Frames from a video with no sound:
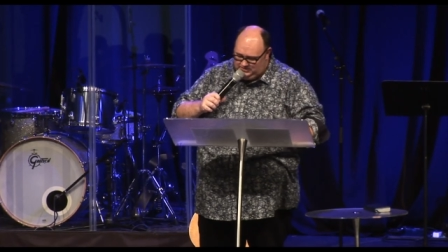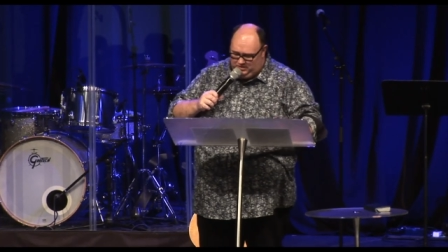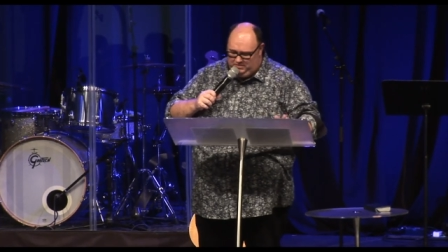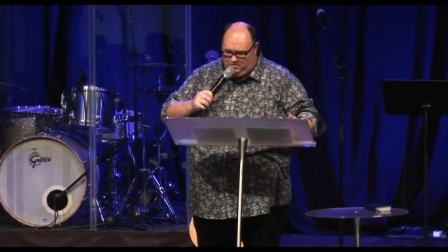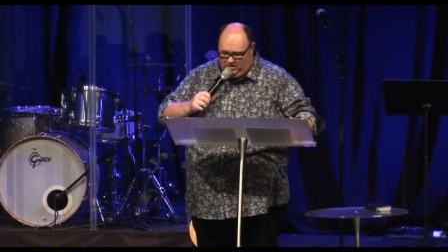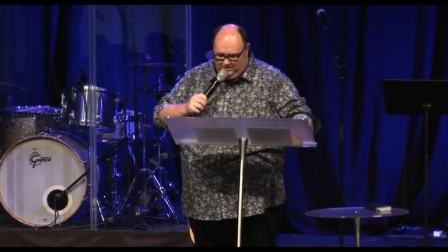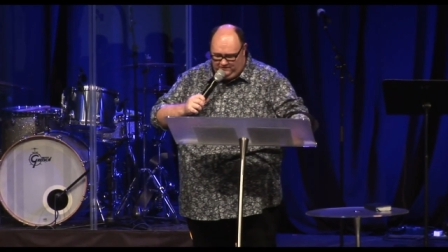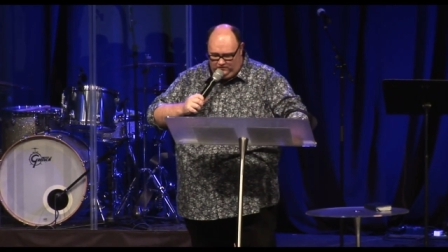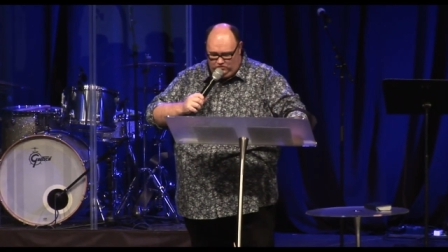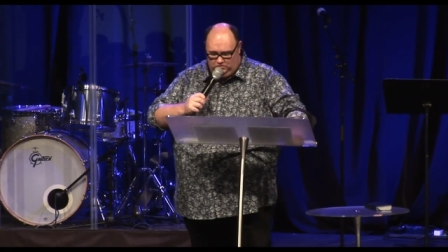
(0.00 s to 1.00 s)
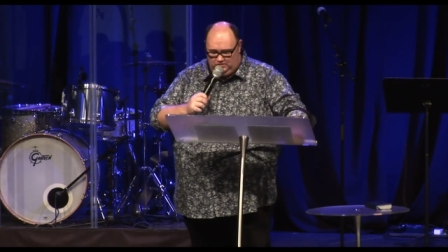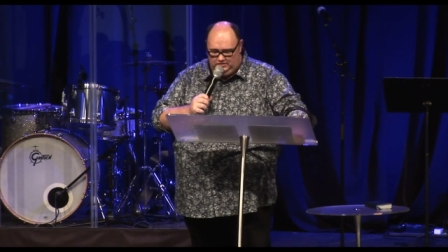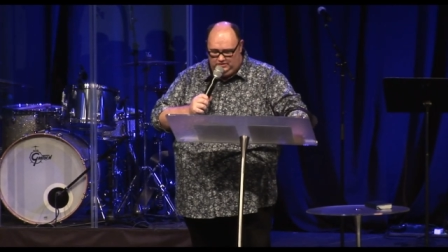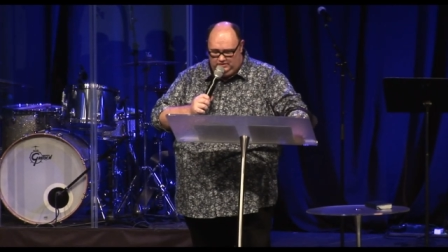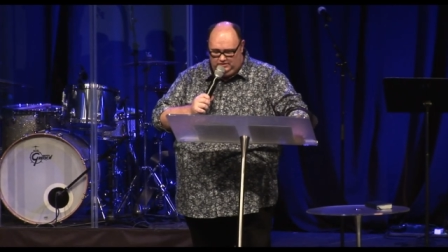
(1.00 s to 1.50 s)
be mindful
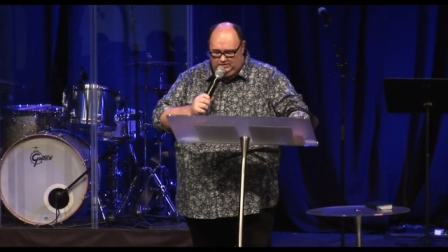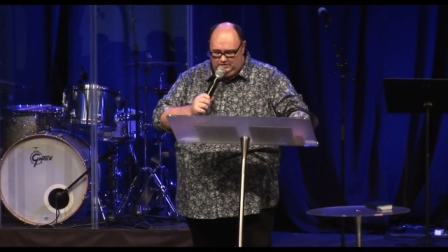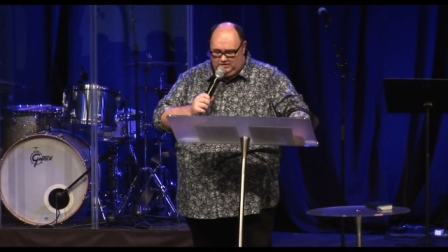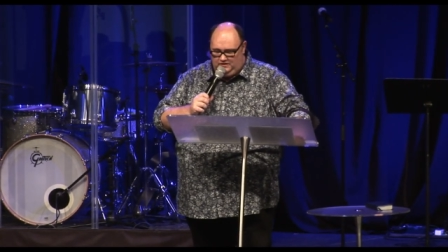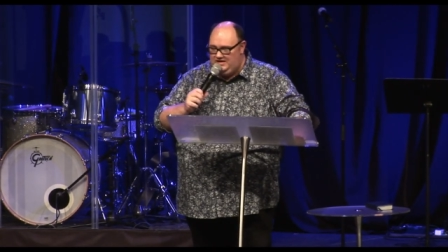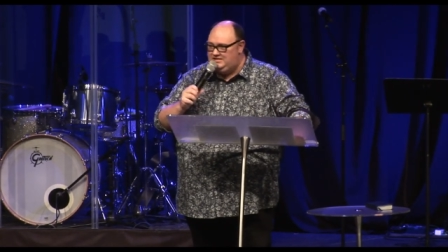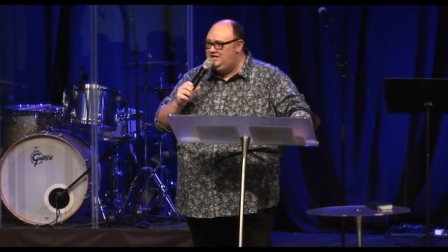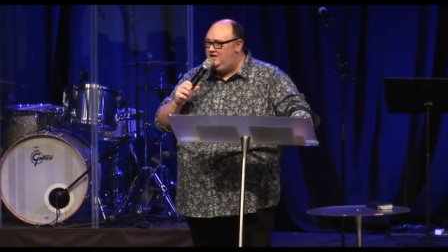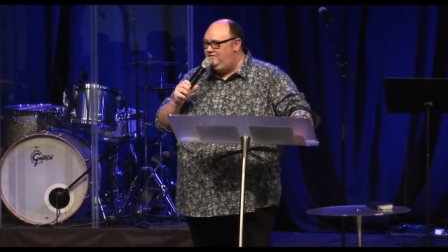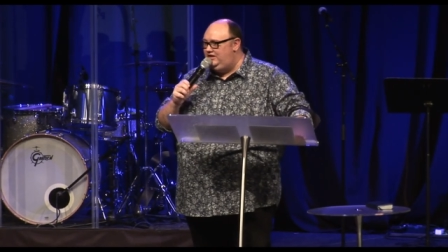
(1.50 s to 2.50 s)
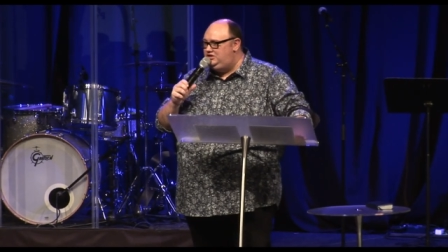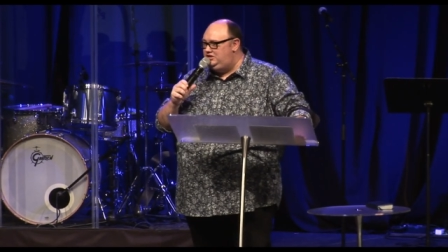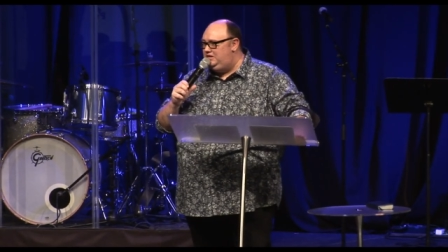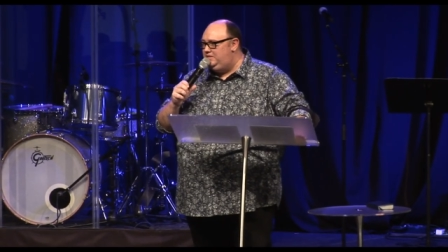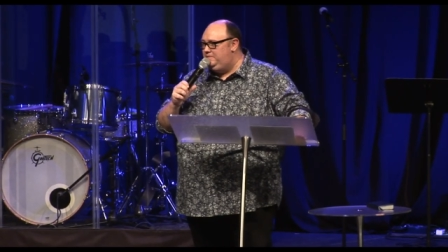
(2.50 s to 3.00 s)
of our
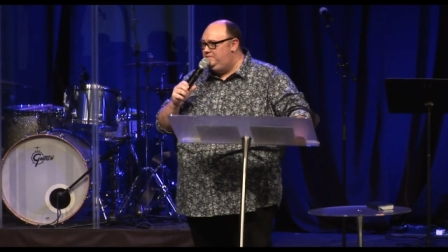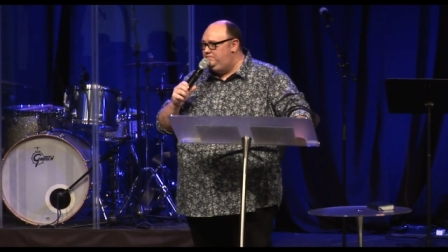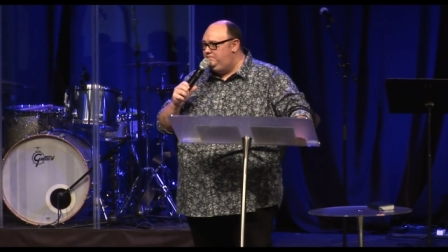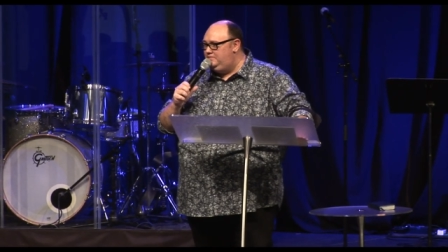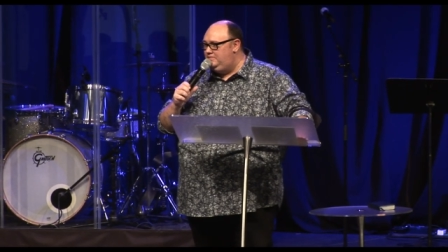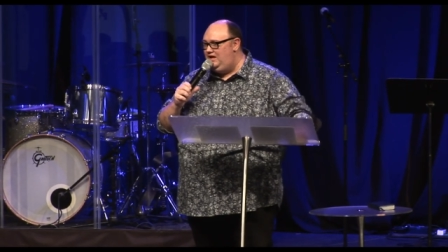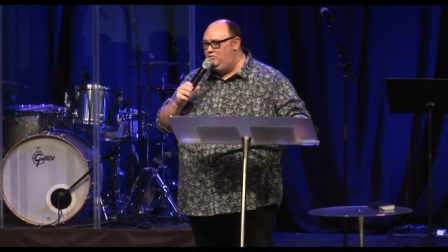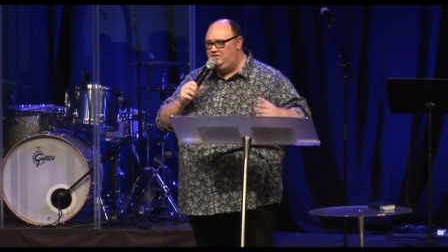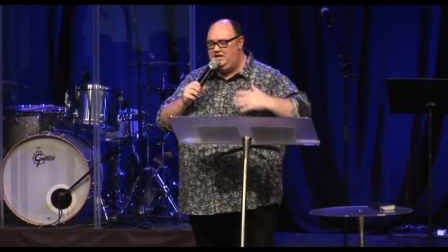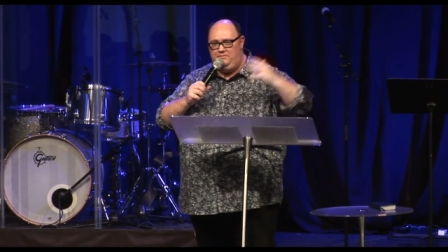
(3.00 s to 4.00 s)
salvation and what that